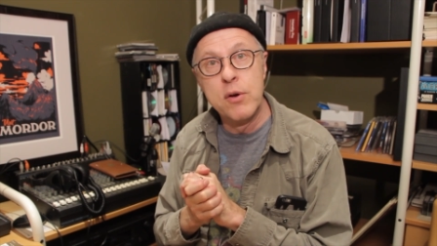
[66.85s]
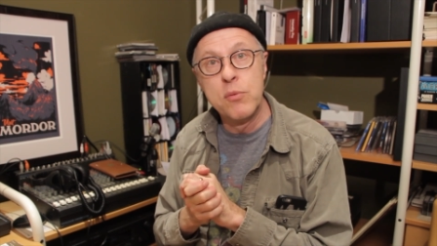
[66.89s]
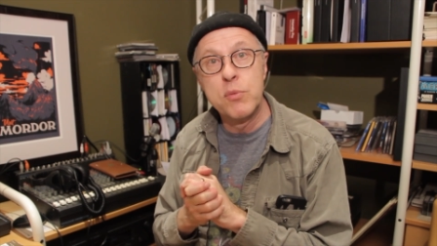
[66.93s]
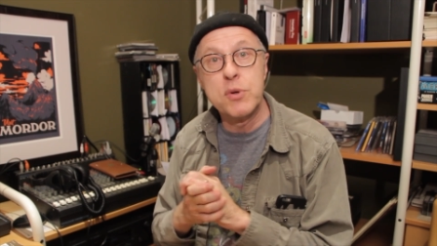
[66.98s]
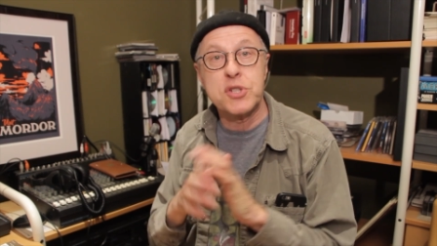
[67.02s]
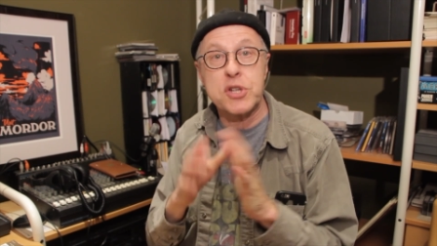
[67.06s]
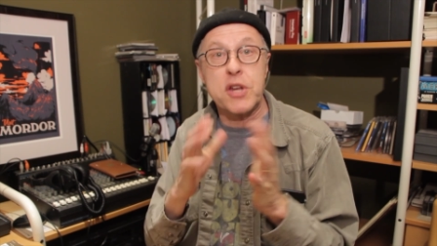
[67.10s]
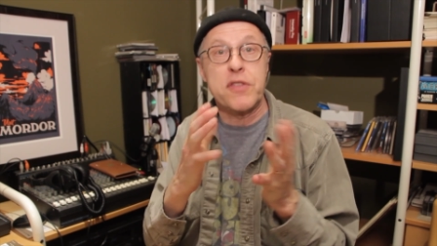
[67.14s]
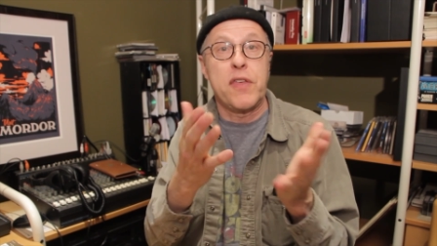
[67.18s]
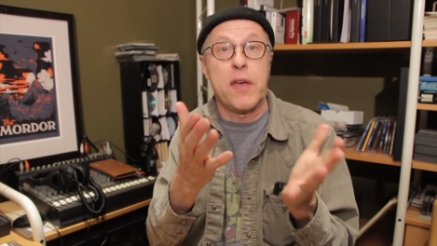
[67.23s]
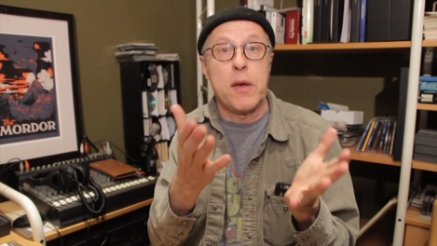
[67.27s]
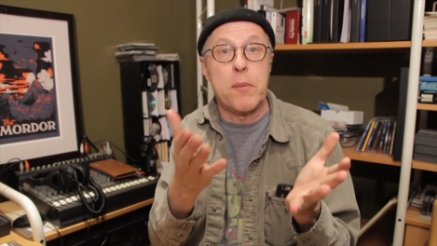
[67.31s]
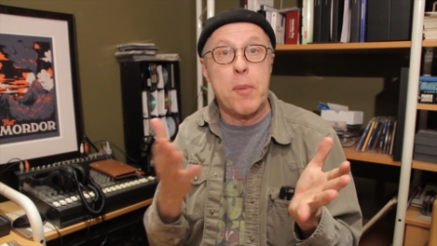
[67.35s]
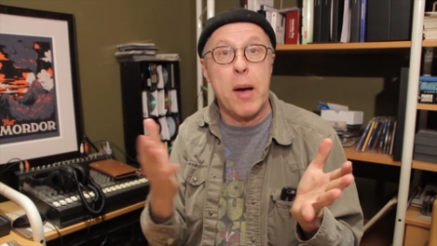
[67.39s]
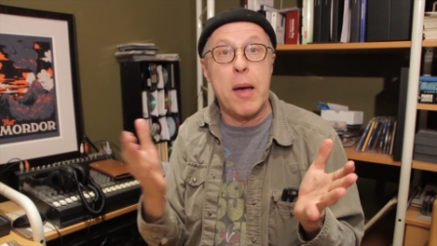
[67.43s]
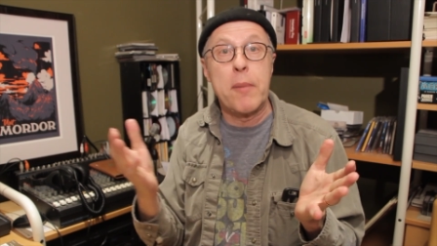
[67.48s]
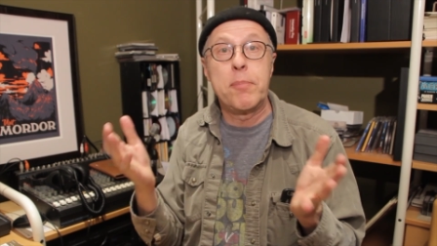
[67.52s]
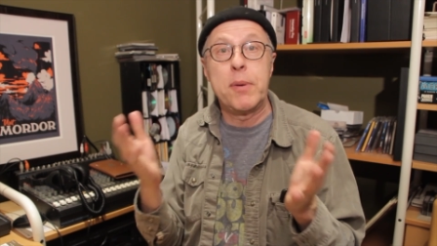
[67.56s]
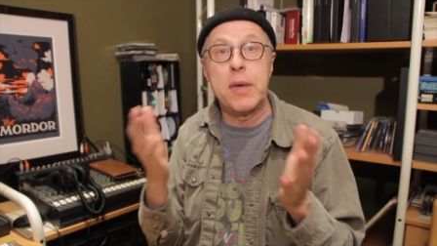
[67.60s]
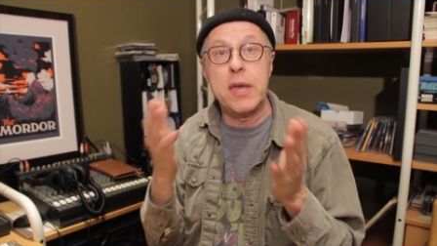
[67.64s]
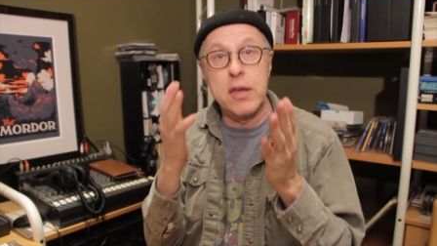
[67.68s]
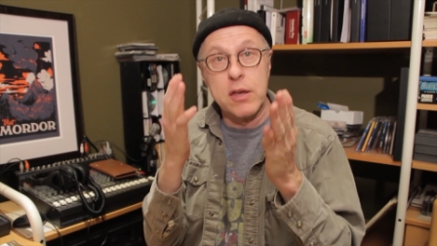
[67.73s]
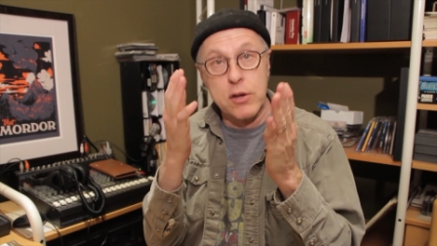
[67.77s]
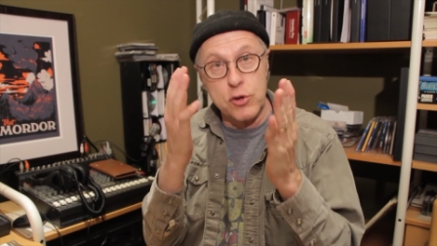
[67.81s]
which I think
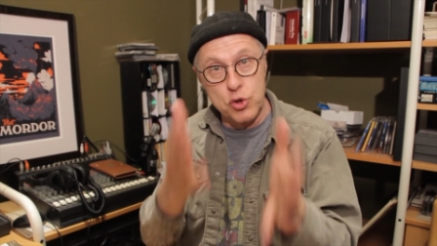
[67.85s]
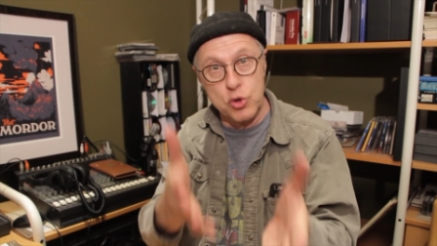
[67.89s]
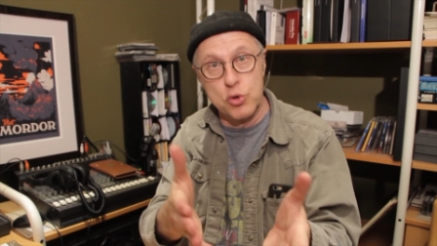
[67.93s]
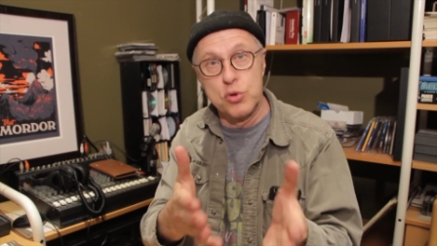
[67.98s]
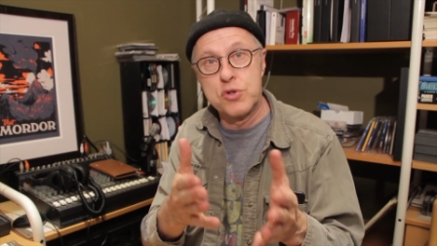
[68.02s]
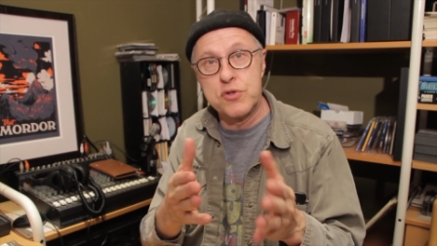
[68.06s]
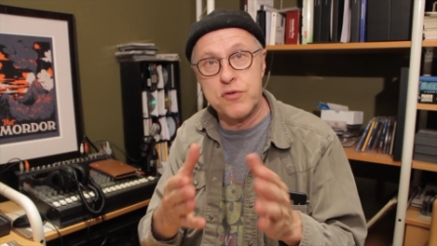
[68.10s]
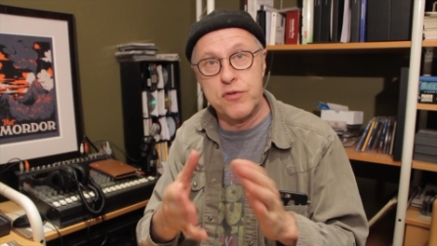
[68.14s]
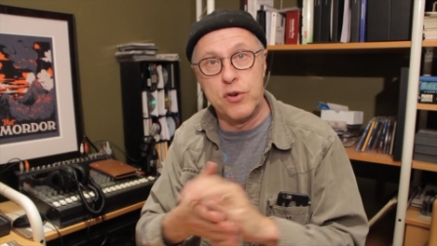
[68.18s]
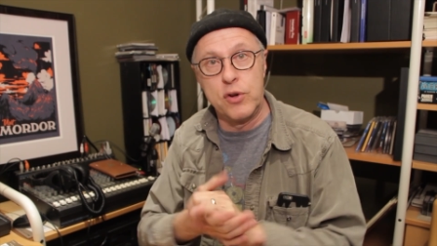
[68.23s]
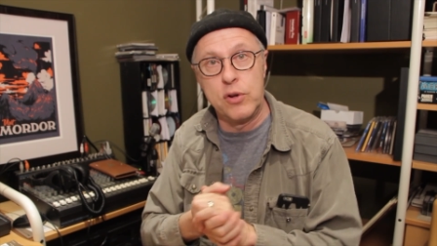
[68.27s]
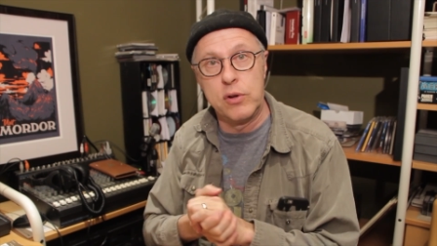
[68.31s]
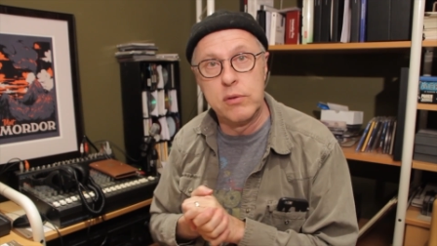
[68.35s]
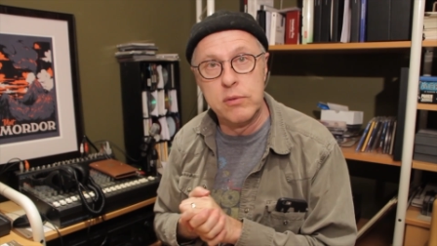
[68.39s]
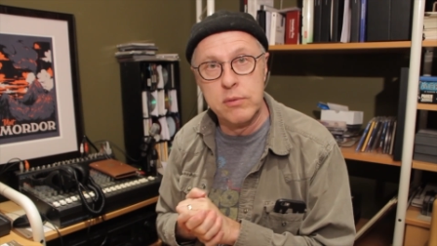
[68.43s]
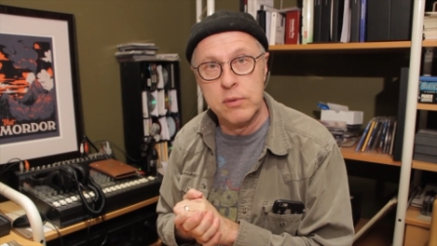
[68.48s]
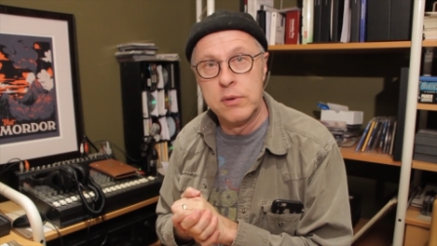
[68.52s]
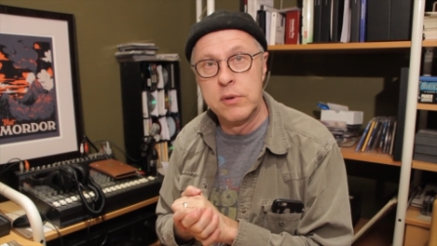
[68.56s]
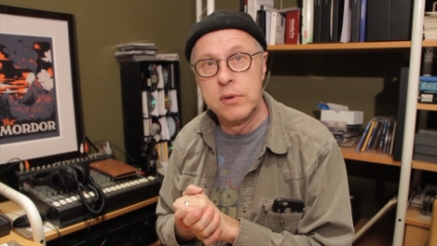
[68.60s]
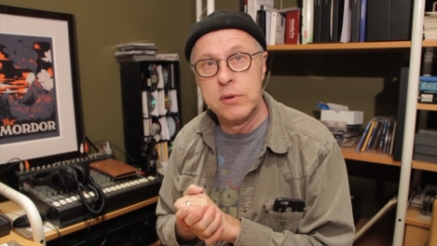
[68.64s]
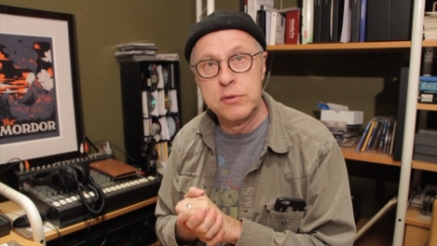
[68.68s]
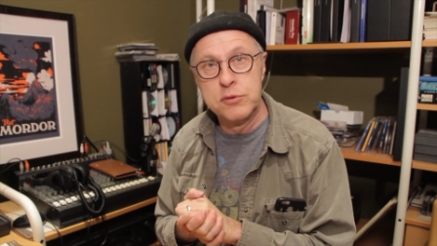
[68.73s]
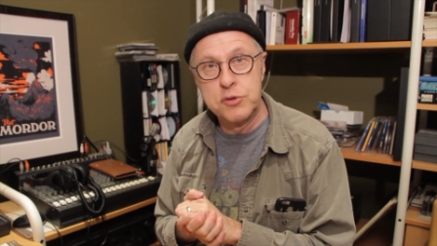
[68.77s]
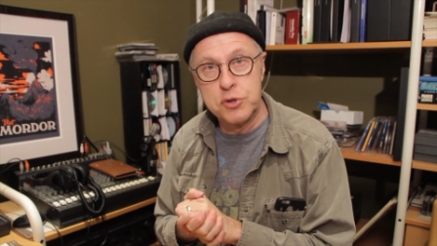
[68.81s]
might be useful
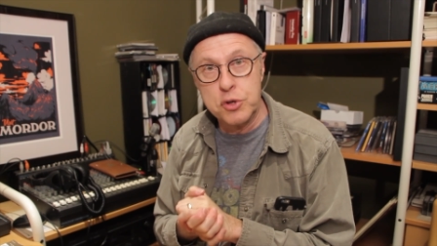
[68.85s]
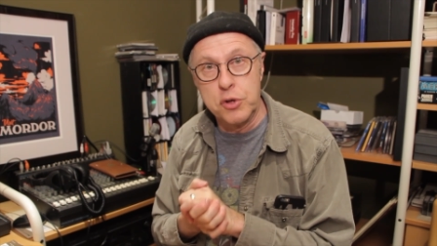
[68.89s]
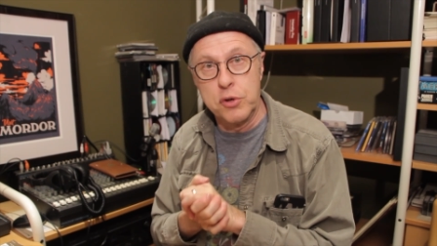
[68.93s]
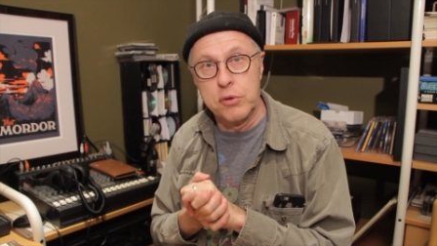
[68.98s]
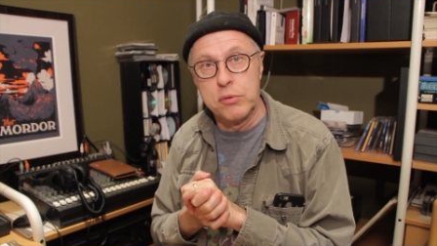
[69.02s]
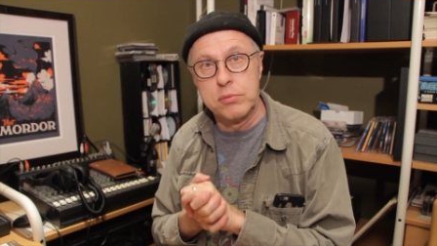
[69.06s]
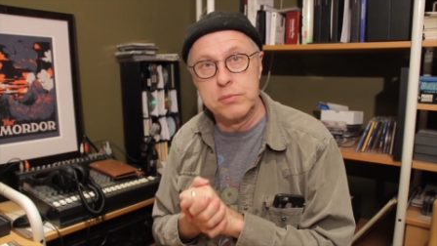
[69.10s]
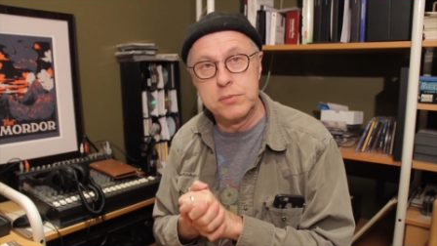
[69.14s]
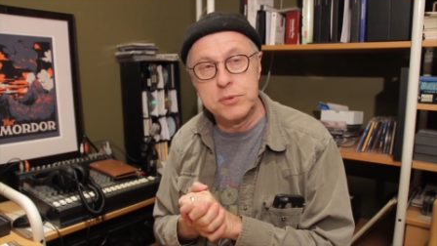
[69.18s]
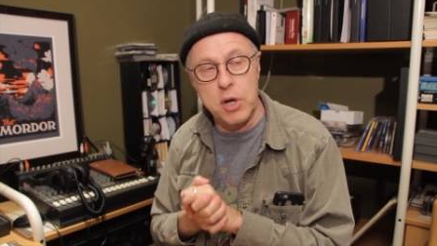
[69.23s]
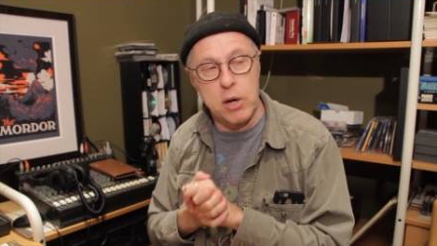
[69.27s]
to you.